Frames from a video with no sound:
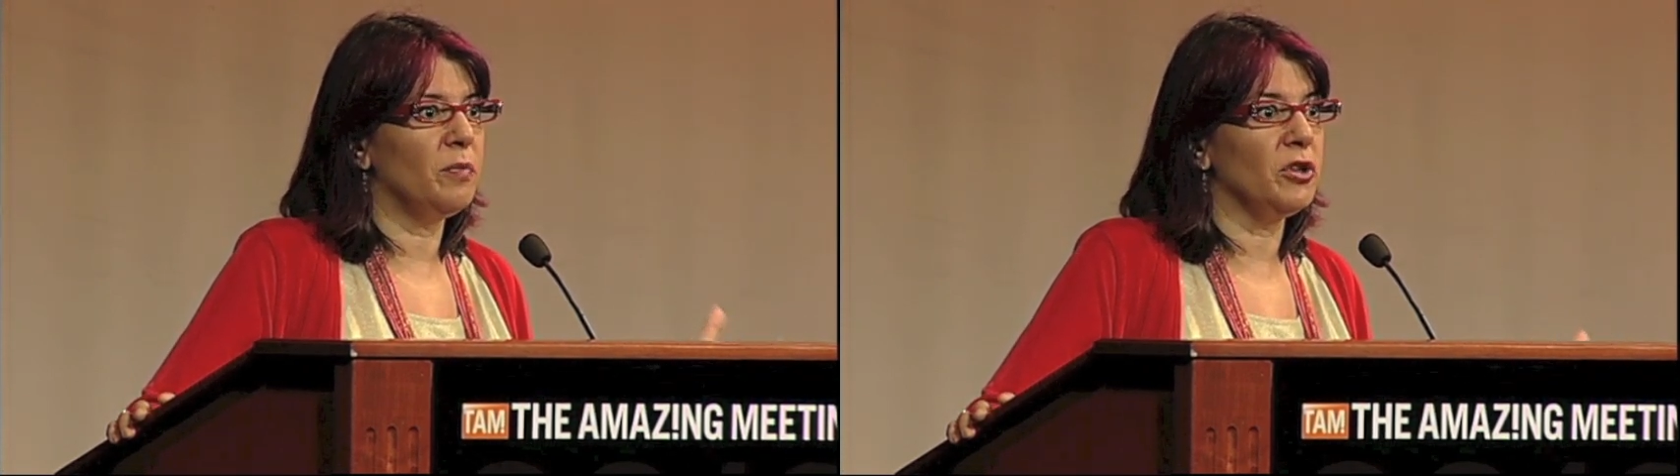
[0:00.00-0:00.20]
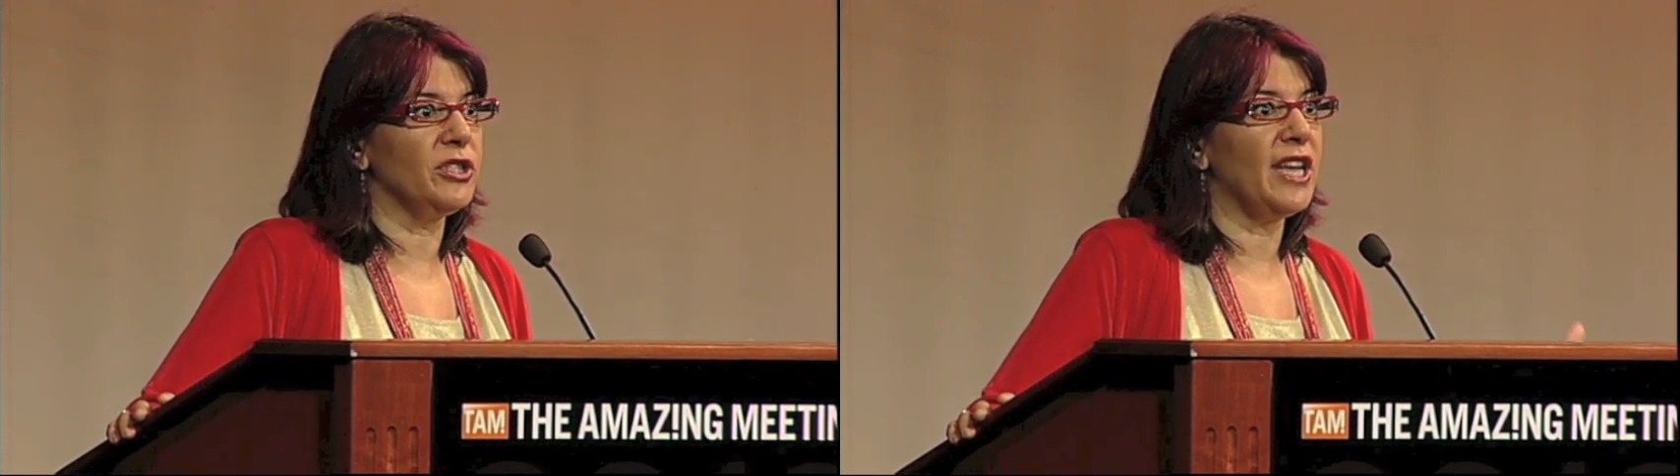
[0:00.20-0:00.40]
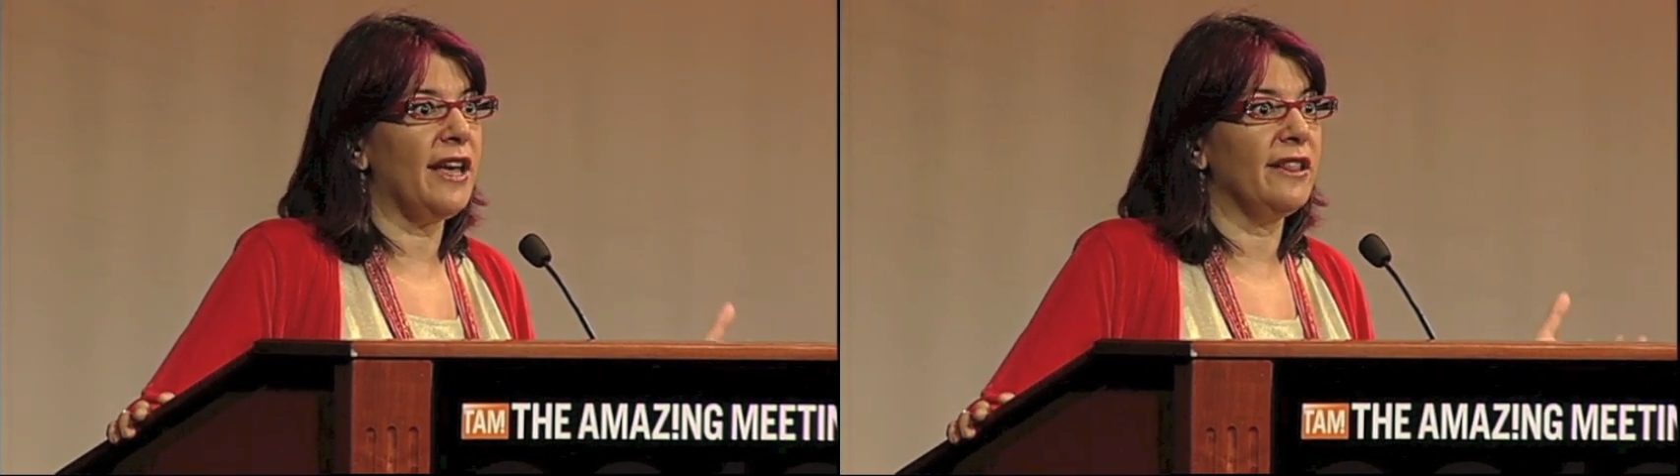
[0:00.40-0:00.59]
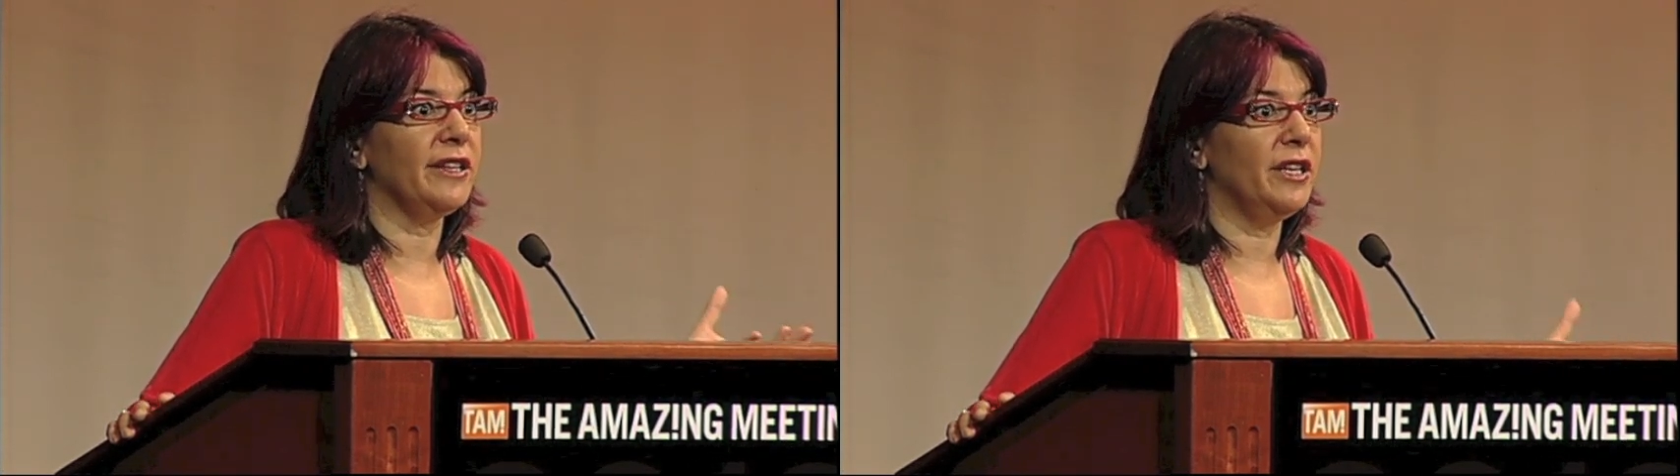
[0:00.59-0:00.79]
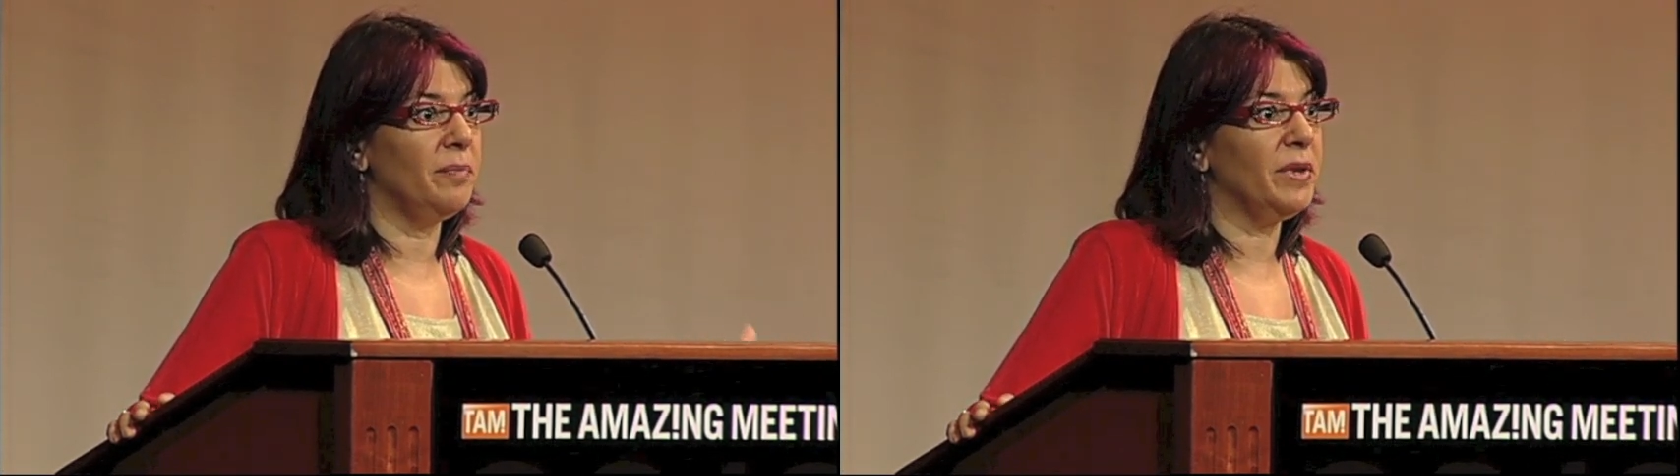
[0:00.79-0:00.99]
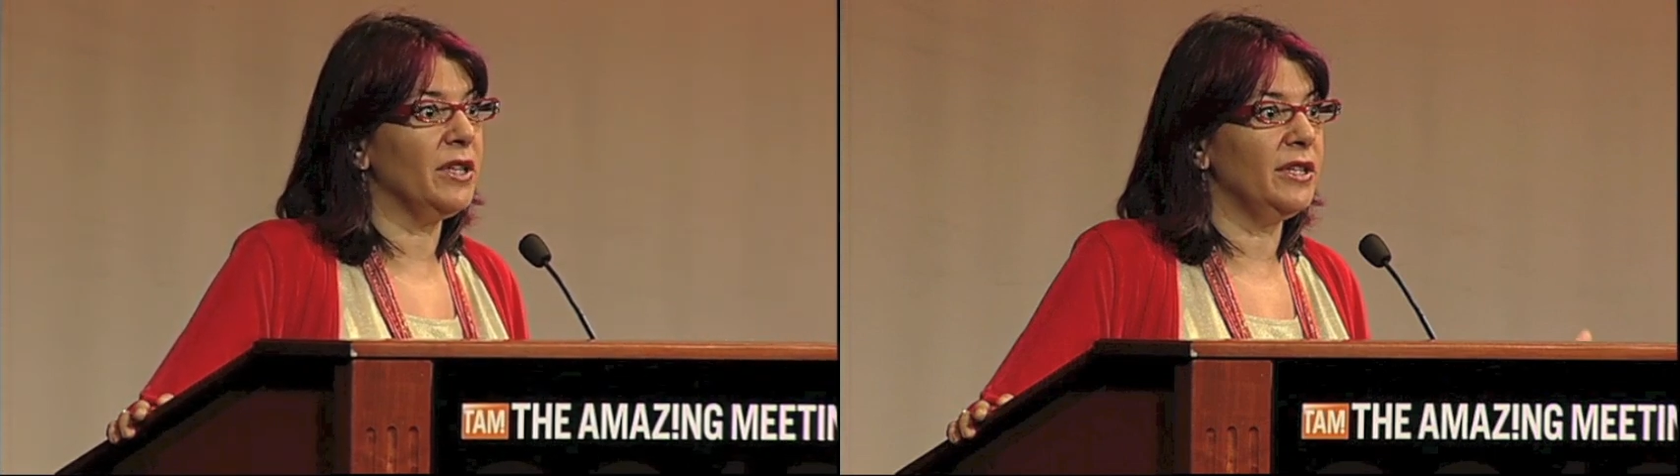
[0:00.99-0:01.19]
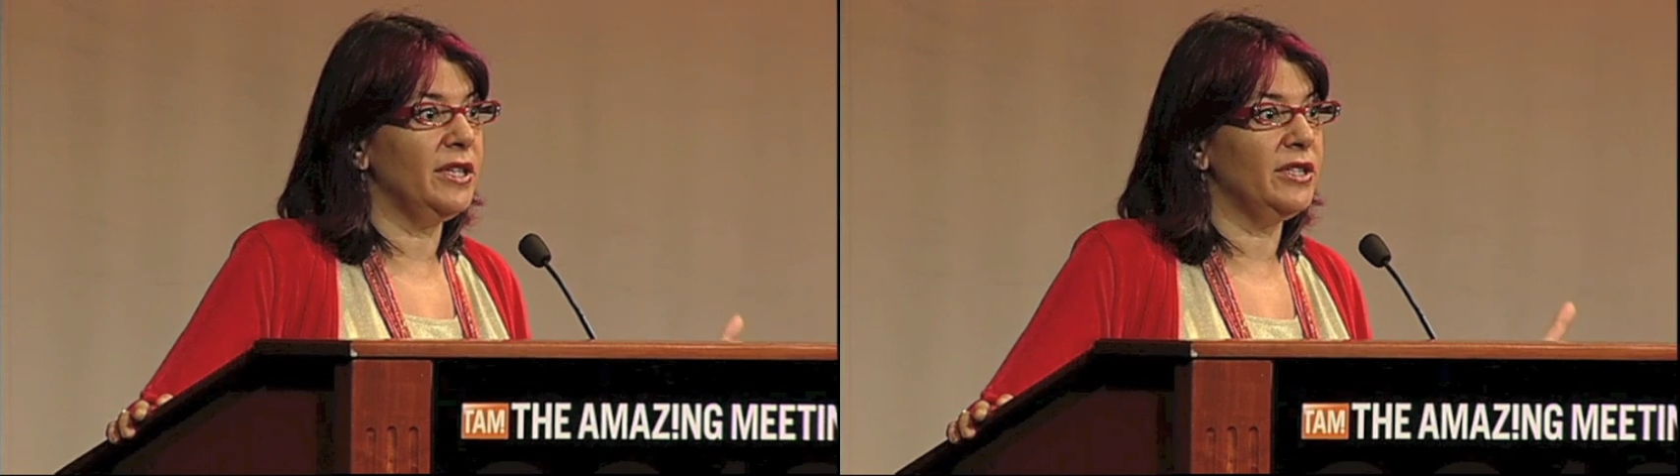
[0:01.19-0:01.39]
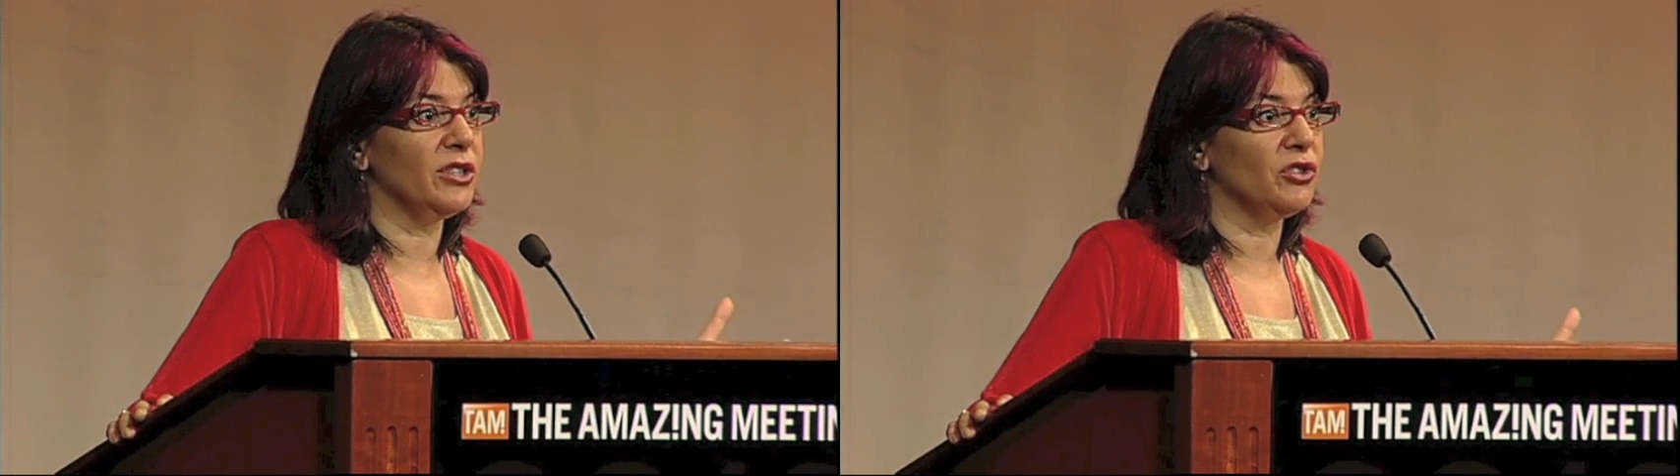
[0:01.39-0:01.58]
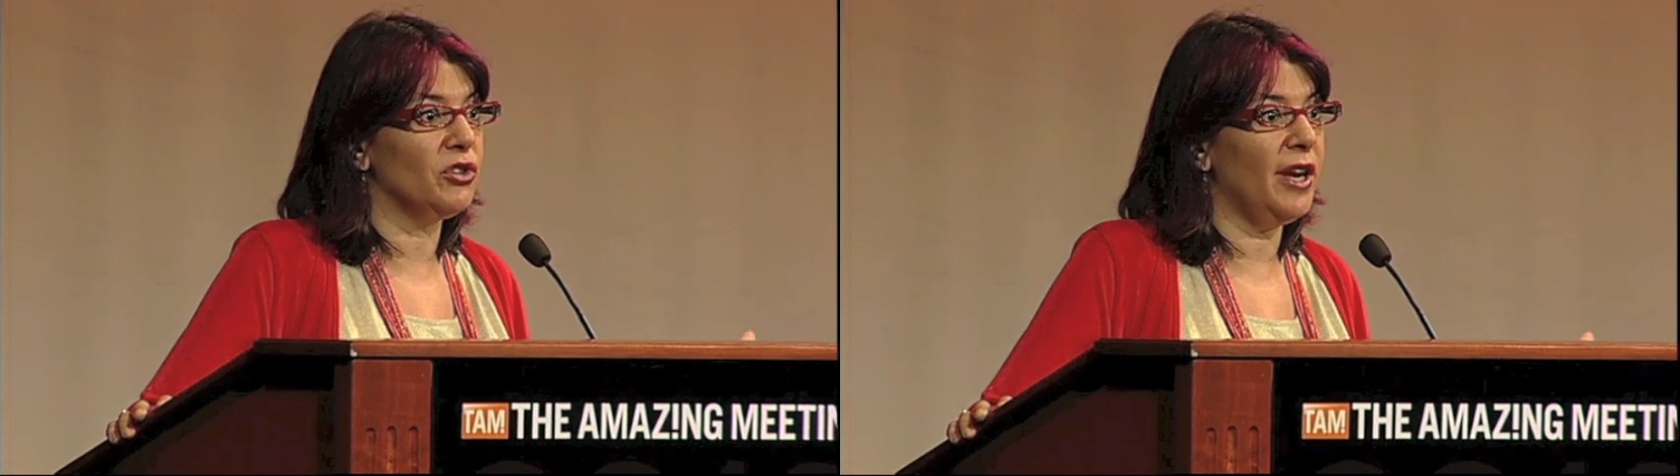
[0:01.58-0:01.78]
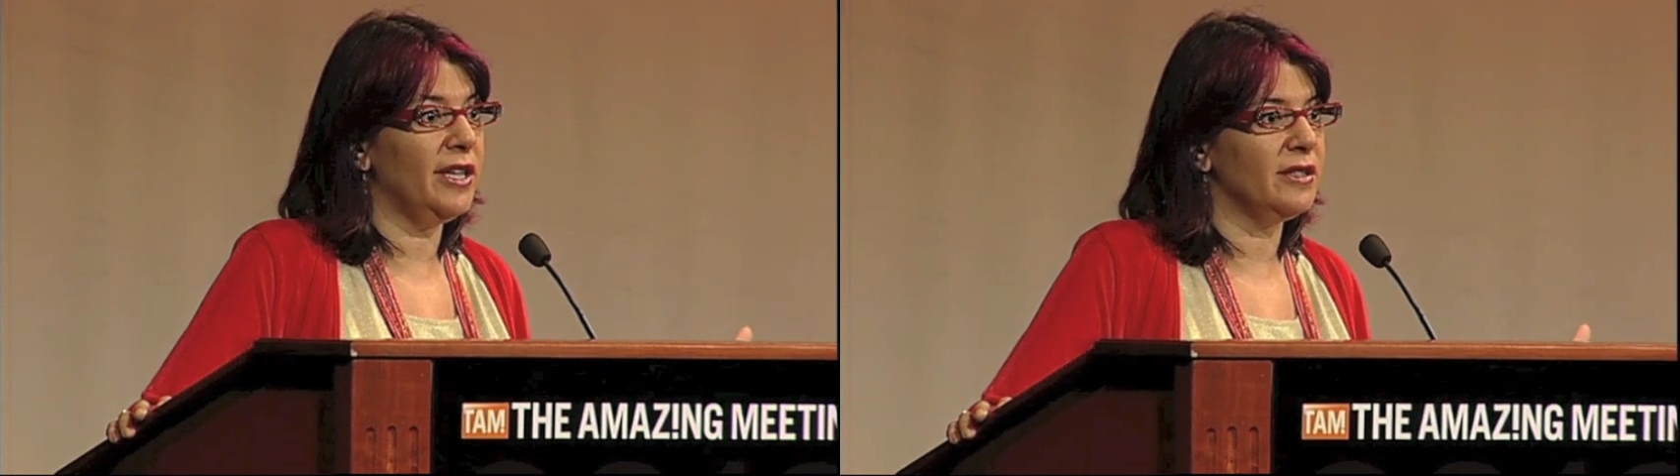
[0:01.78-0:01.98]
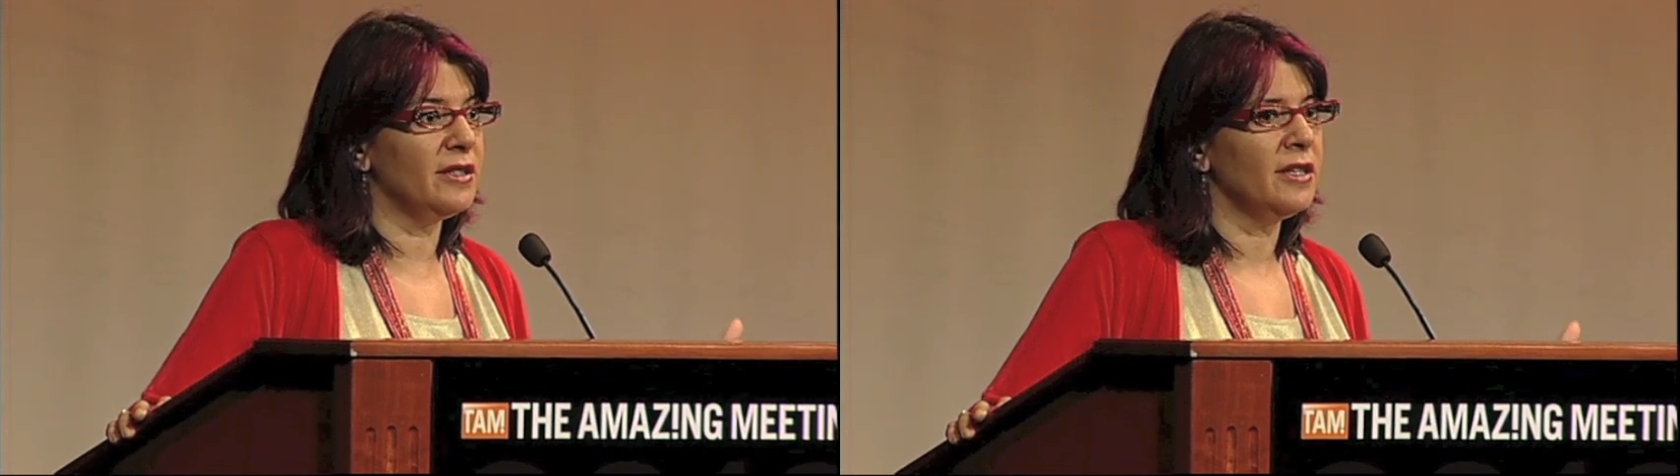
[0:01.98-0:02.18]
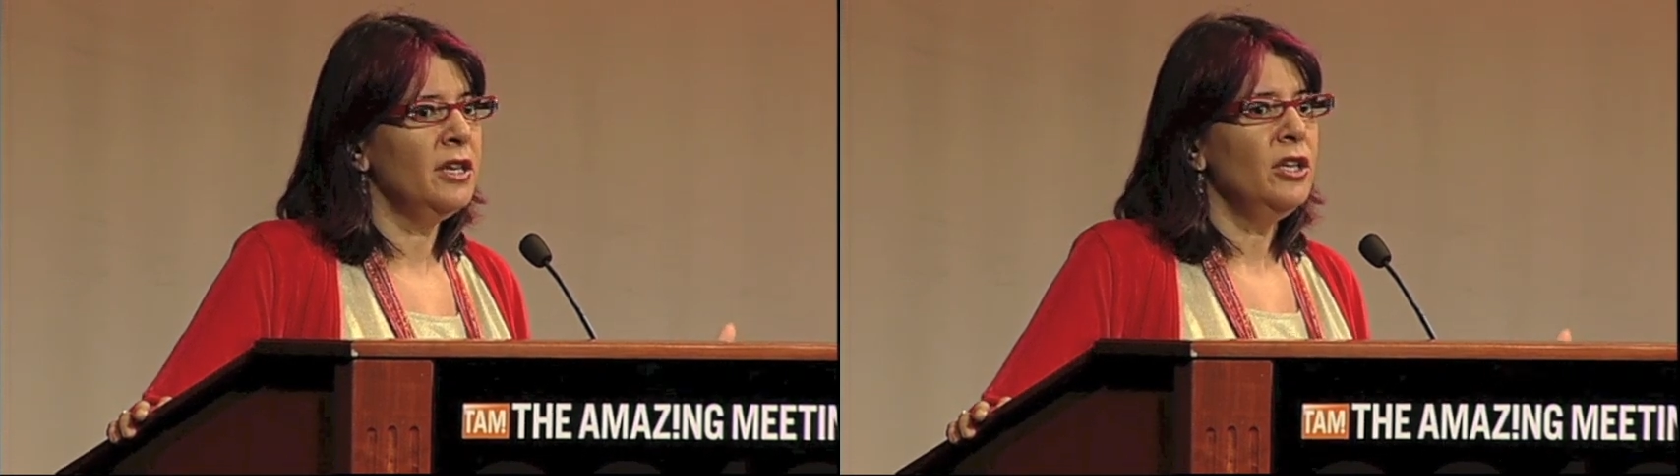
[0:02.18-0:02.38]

personality abilities and traits.